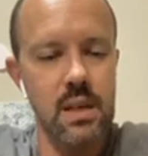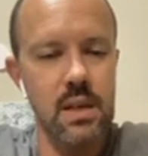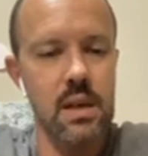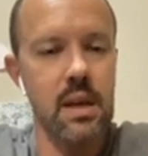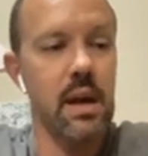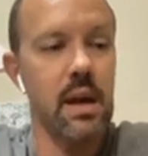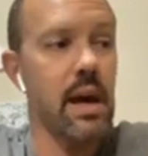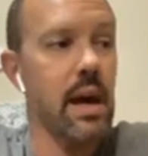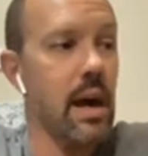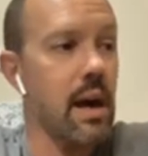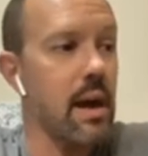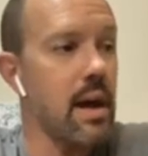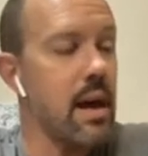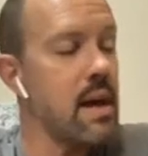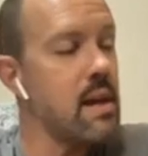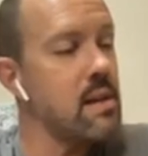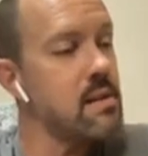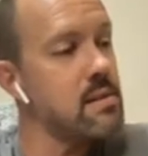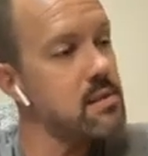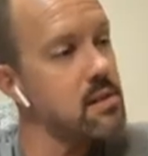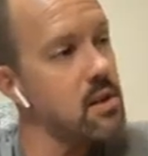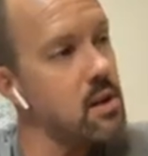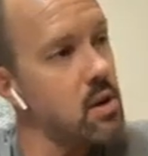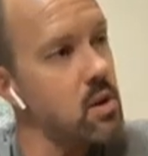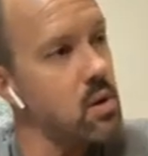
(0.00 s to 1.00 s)
Yeah,
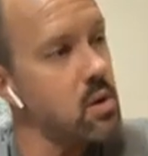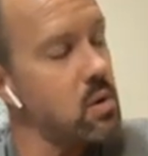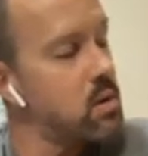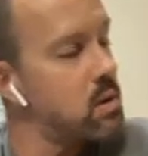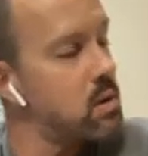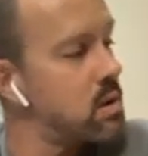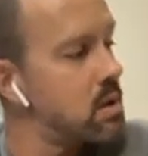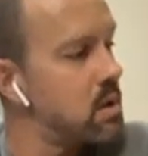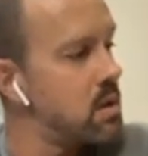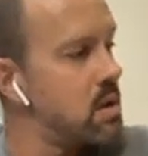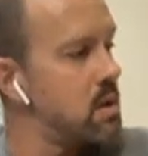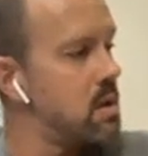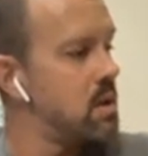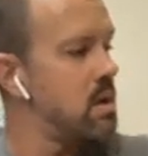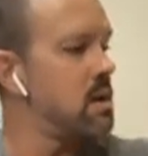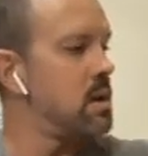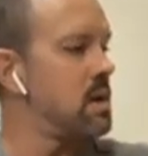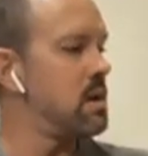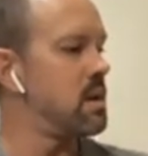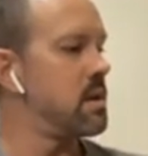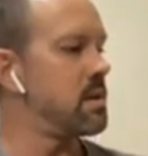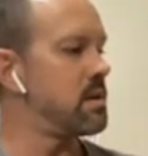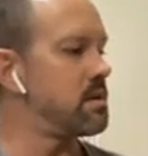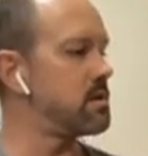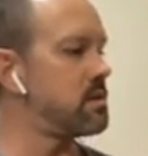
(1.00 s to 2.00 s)
and so
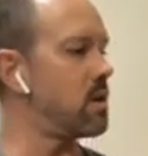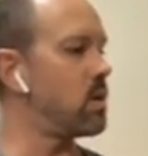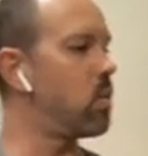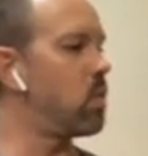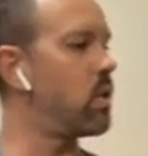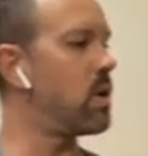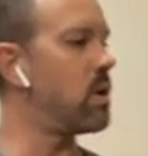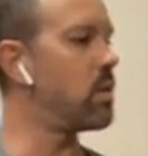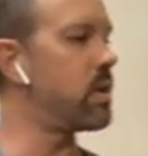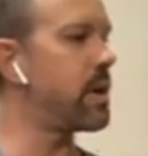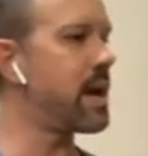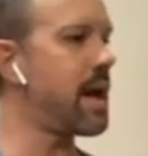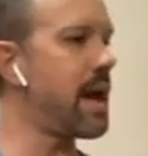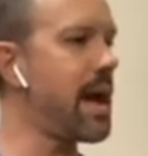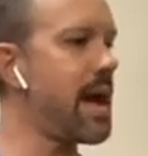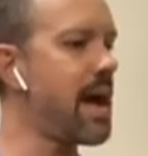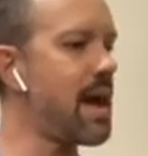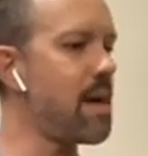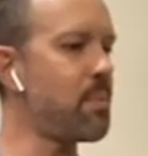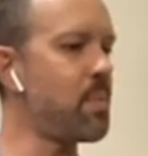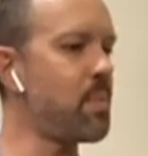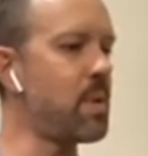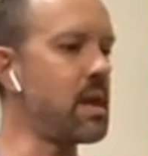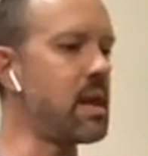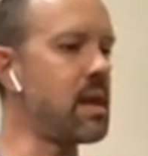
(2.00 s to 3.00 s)
what would
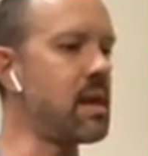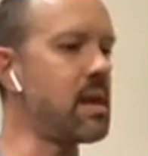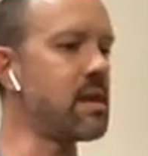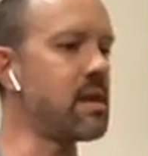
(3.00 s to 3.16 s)
happen